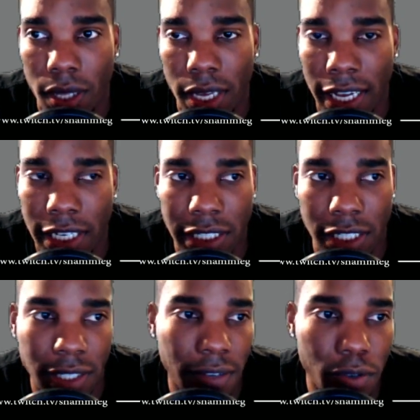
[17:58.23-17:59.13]
it
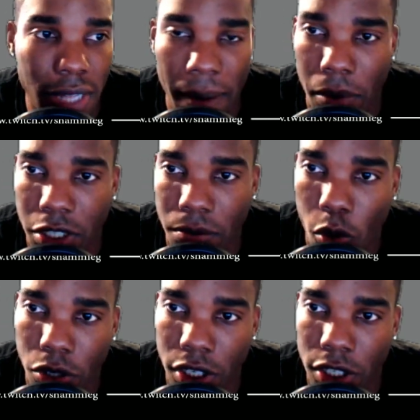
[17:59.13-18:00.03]
just gives you that much more
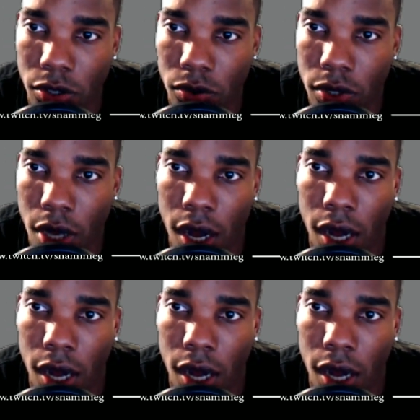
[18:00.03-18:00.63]
to use on